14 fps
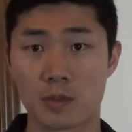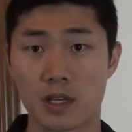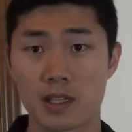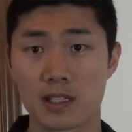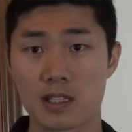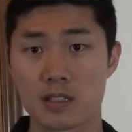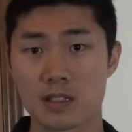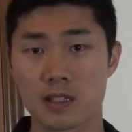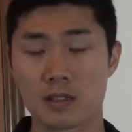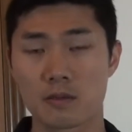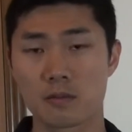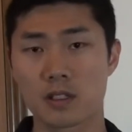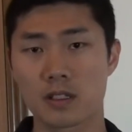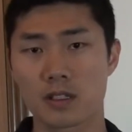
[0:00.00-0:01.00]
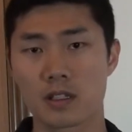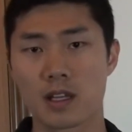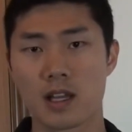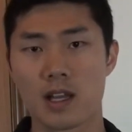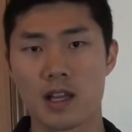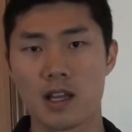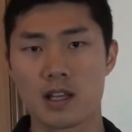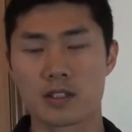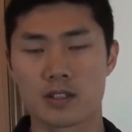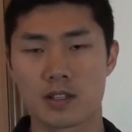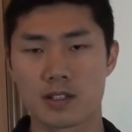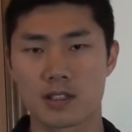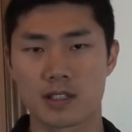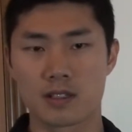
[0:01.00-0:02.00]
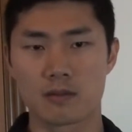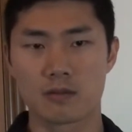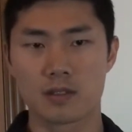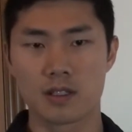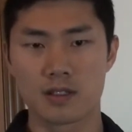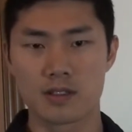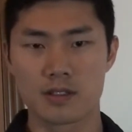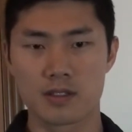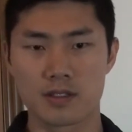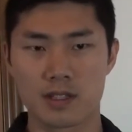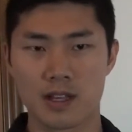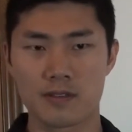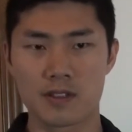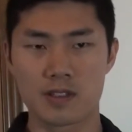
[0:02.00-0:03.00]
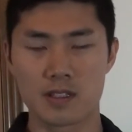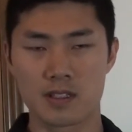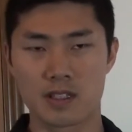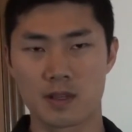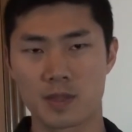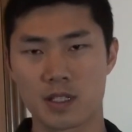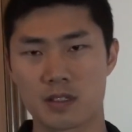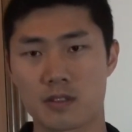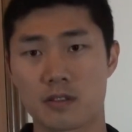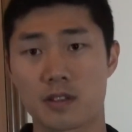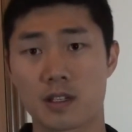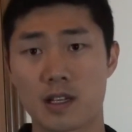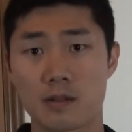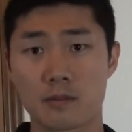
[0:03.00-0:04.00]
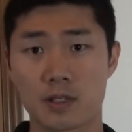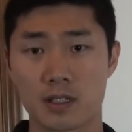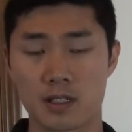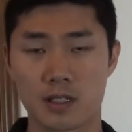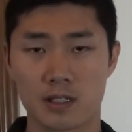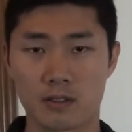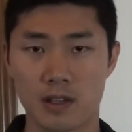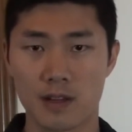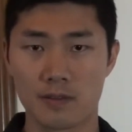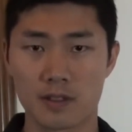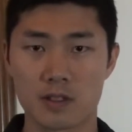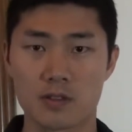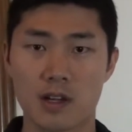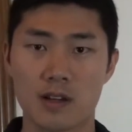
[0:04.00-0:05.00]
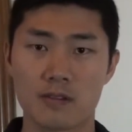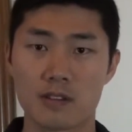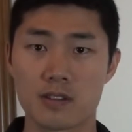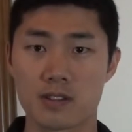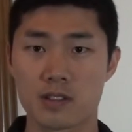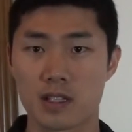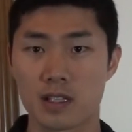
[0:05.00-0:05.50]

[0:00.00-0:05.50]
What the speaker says: the brightness didn't work. So I was like, well, obviously something's going on with the graphics drivers.